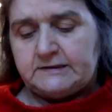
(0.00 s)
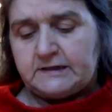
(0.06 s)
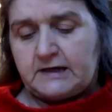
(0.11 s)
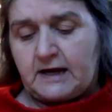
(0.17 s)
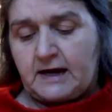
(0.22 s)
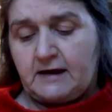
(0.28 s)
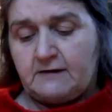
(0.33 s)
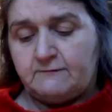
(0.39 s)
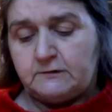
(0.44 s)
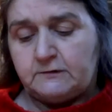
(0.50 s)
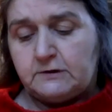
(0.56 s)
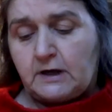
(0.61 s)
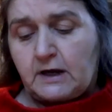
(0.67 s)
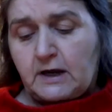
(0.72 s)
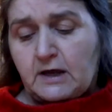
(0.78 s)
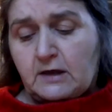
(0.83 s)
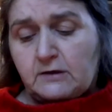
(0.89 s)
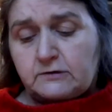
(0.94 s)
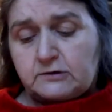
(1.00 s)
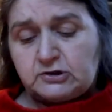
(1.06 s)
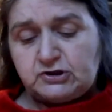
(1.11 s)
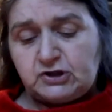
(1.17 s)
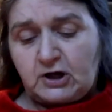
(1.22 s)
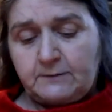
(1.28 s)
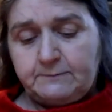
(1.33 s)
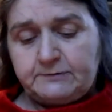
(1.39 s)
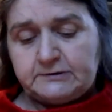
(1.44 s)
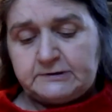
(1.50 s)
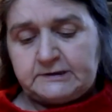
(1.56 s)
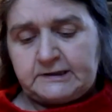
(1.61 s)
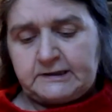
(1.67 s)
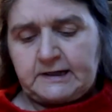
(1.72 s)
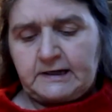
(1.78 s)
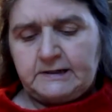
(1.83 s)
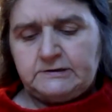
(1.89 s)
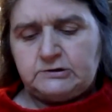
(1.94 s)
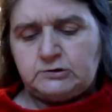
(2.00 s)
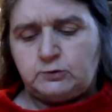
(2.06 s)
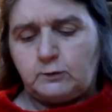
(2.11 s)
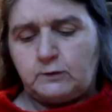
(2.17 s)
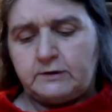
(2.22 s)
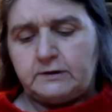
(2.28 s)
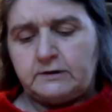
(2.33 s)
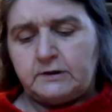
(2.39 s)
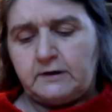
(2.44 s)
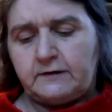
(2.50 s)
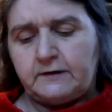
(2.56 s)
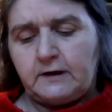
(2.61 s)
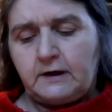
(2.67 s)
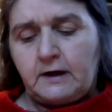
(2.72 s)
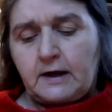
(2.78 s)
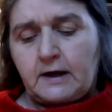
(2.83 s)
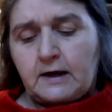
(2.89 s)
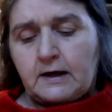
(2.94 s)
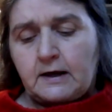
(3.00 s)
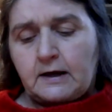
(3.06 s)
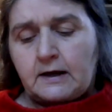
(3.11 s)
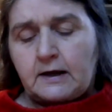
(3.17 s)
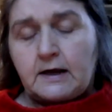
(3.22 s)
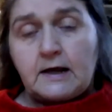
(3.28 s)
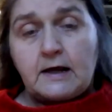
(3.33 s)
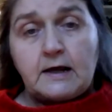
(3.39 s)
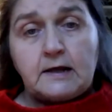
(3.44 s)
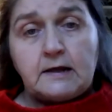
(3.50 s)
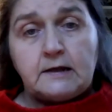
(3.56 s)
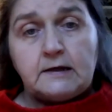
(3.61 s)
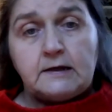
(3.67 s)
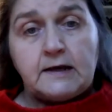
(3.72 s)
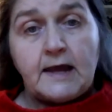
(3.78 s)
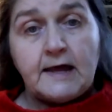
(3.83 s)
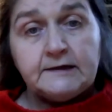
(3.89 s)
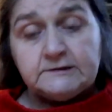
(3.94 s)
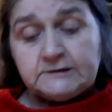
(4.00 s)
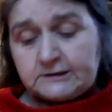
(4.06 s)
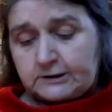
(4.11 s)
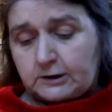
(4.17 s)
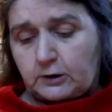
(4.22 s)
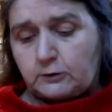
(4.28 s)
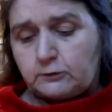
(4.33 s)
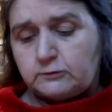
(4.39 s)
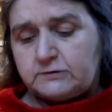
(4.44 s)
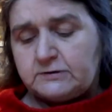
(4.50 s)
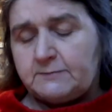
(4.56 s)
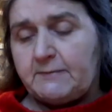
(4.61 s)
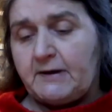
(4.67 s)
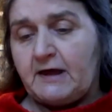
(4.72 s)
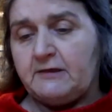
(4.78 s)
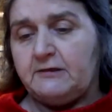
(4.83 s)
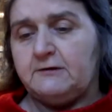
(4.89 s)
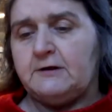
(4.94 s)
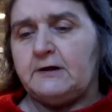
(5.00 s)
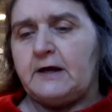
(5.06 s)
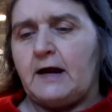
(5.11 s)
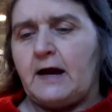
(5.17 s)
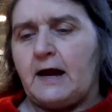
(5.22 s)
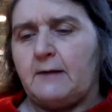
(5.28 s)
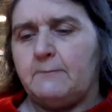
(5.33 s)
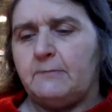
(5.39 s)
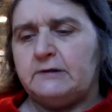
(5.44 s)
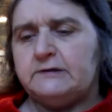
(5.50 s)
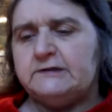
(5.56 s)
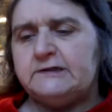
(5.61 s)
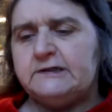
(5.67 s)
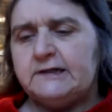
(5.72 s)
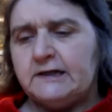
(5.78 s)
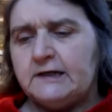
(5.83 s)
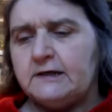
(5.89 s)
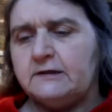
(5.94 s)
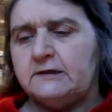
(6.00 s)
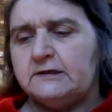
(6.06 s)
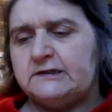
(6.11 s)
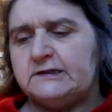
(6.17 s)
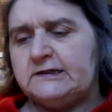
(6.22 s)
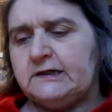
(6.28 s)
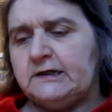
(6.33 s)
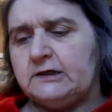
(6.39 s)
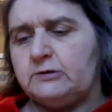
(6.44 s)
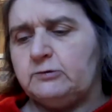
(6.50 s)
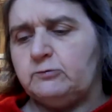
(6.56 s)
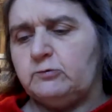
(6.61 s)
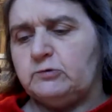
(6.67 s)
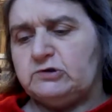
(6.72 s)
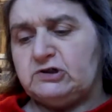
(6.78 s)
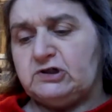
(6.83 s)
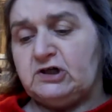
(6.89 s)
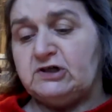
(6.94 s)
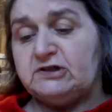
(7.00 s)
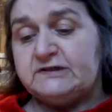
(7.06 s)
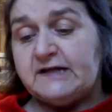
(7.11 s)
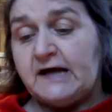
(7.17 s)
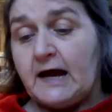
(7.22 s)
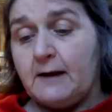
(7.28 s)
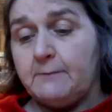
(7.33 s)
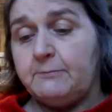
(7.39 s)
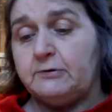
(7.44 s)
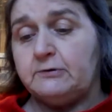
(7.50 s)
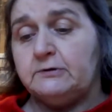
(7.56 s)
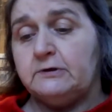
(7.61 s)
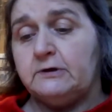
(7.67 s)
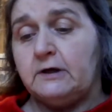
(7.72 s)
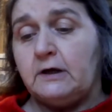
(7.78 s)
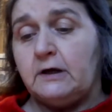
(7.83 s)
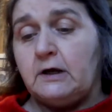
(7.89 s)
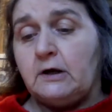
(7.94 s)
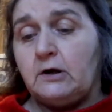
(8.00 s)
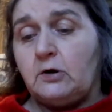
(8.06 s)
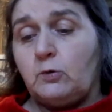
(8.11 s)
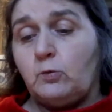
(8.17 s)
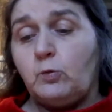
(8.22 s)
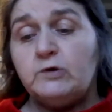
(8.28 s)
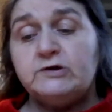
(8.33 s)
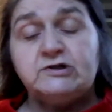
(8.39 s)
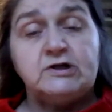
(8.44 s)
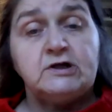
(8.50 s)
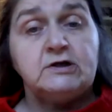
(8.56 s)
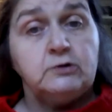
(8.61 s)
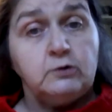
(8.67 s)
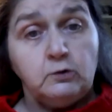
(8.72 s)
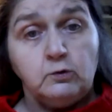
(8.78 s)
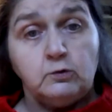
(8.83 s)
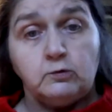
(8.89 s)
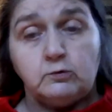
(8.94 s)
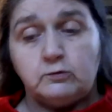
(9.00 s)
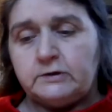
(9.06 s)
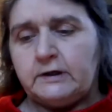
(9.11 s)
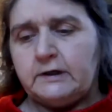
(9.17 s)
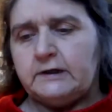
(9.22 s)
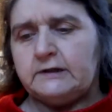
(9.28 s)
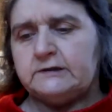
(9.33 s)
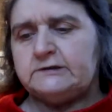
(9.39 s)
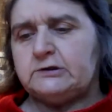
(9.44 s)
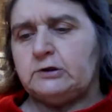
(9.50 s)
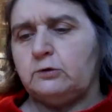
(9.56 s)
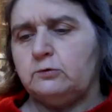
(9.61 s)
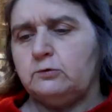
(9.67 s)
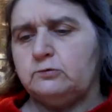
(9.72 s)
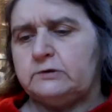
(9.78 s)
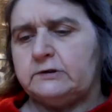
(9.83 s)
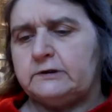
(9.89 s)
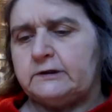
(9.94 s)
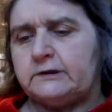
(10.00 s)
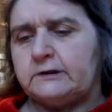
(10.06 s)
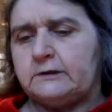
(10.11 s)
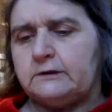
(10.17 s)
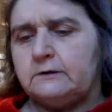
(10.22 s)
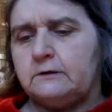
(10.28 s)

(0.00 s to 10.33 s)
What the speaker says: heaven, the shepherds said to one another, "Let's go to Bethlehem and see this thing which has happened, which the Lord has told us."